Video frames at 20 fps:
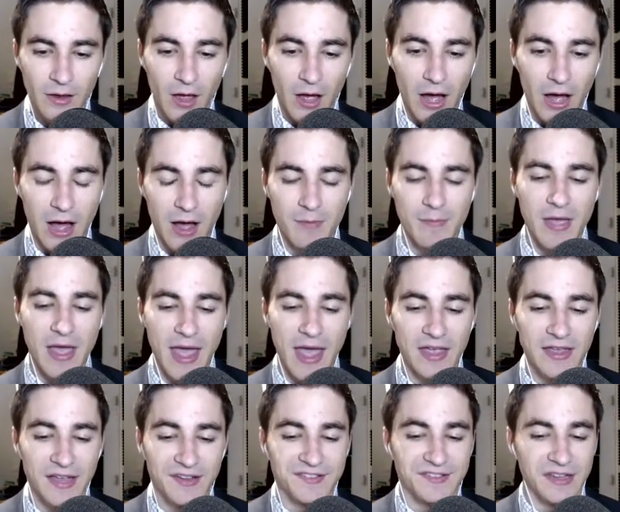
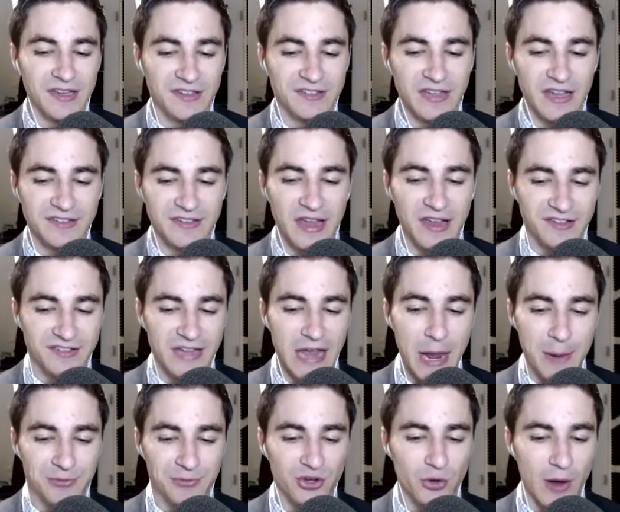ASD says, hey,
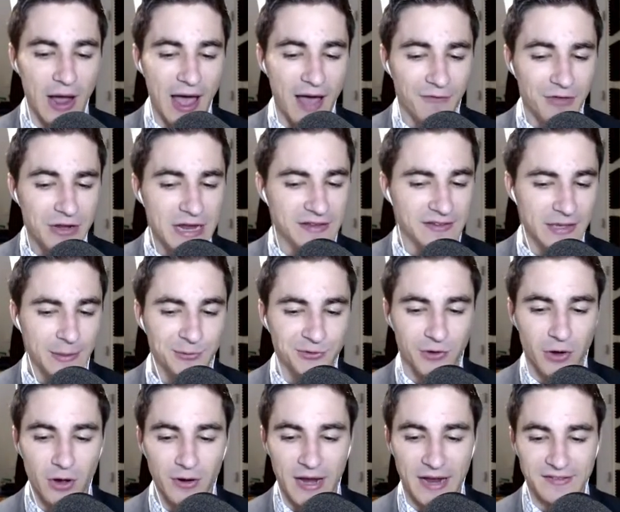Scape, do you have any tips
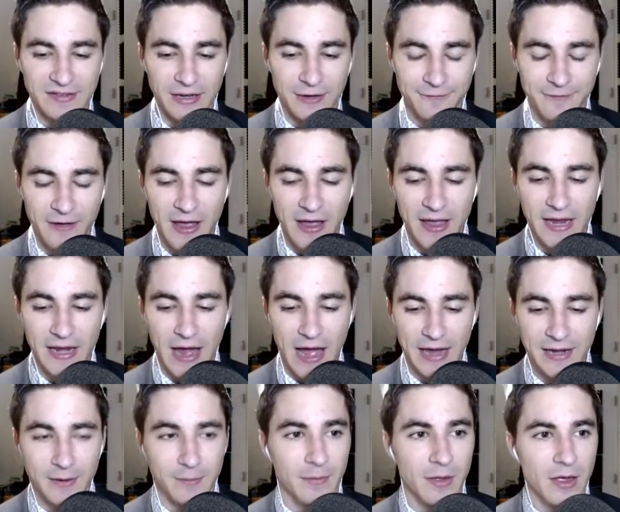on identifying an
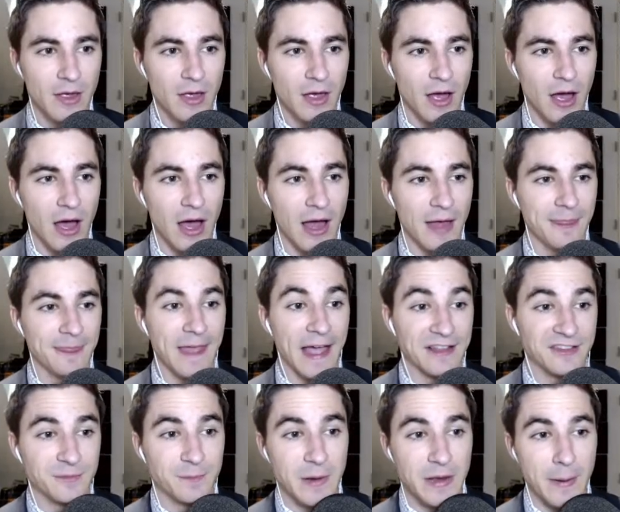item
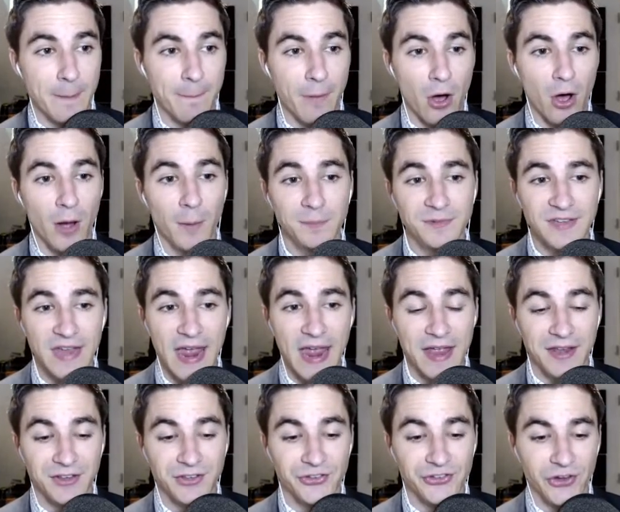that's been pumped
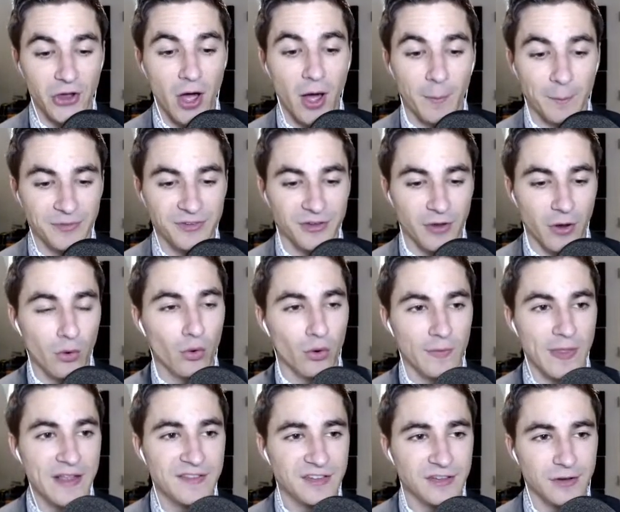and dumped? Oh,
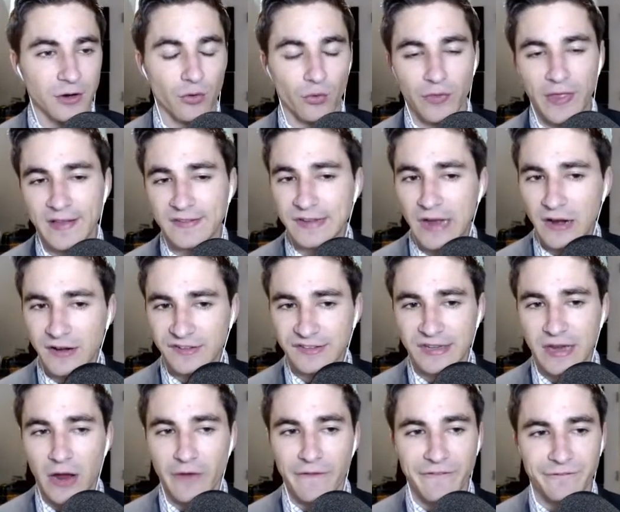that's
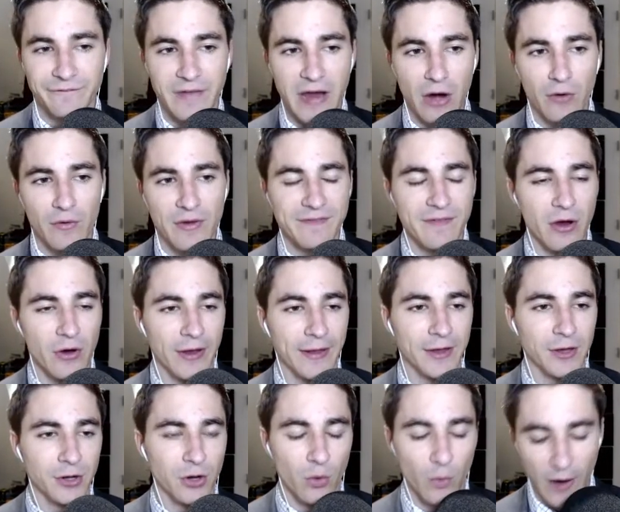honestly a very, very
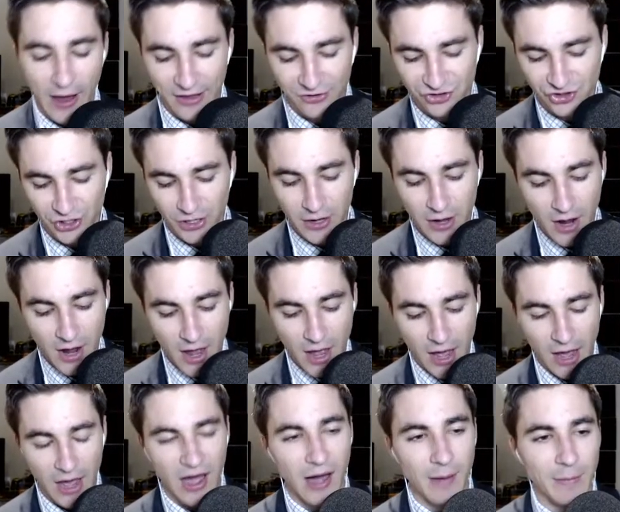good question.
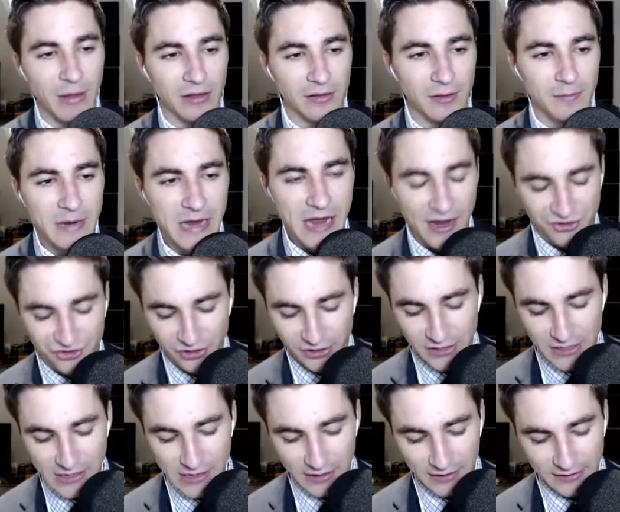Let me
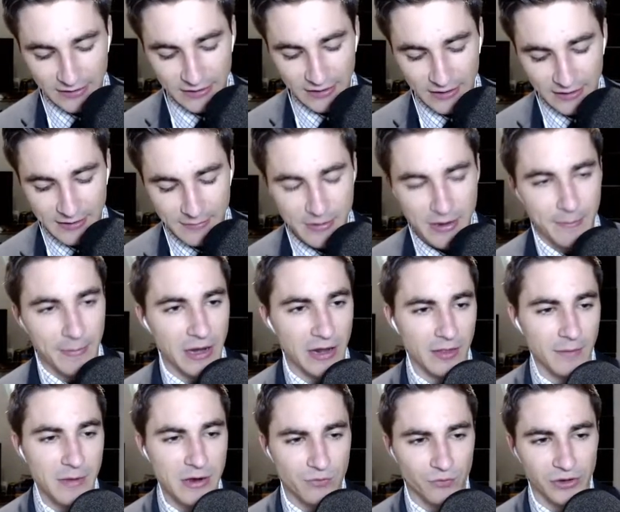actually... Give me a minute.
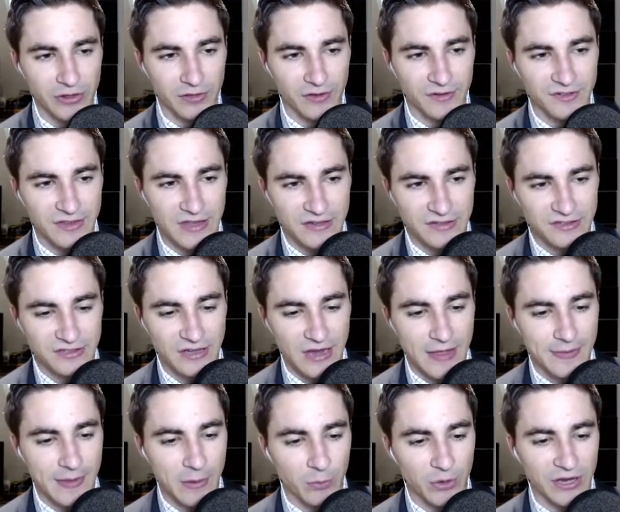Let me relist this,
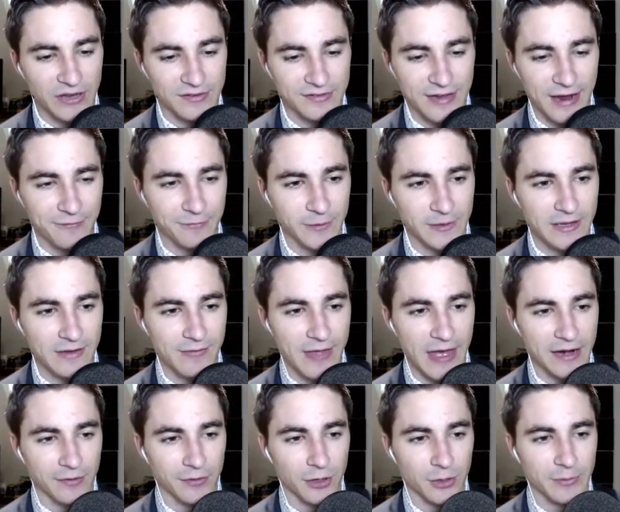and then we can definitely give
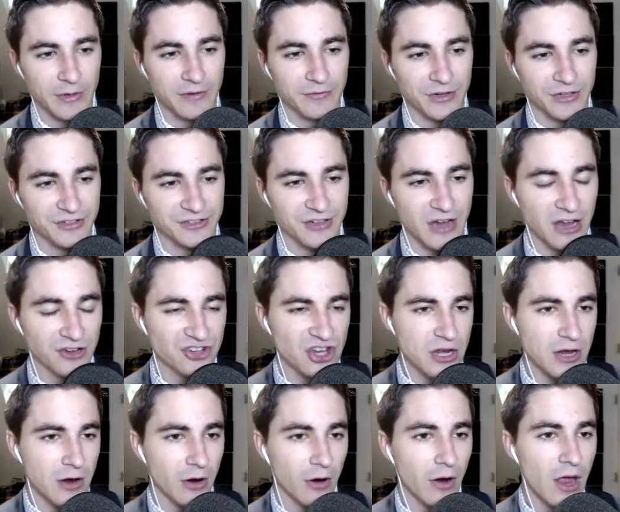that a little bit of a discussion
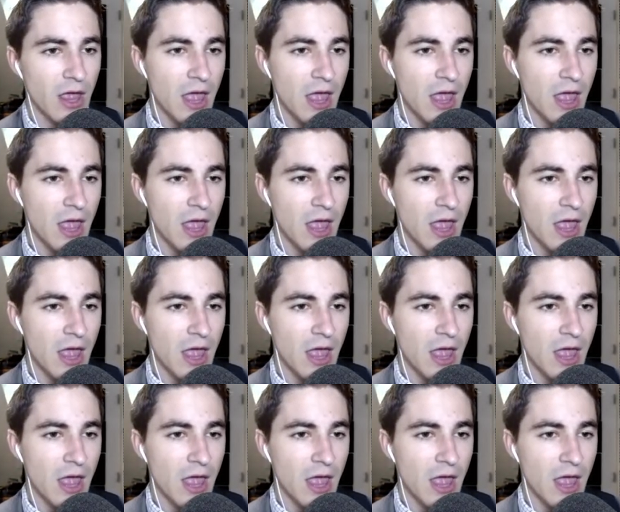here.